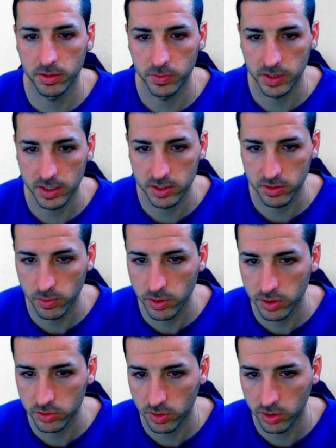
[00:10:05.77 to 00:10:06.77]
It doesn't work,
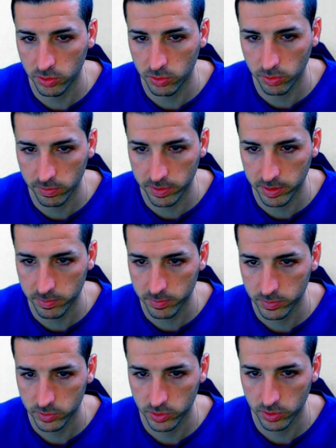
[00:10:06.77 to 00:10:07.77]
it's only 2 of them,
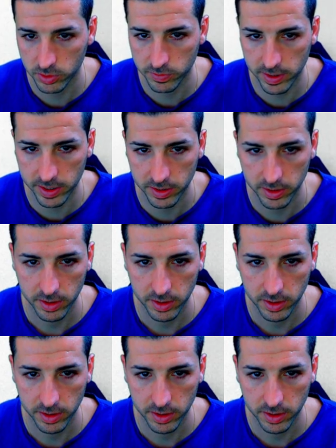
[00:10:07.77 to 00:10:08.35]
so it's fine.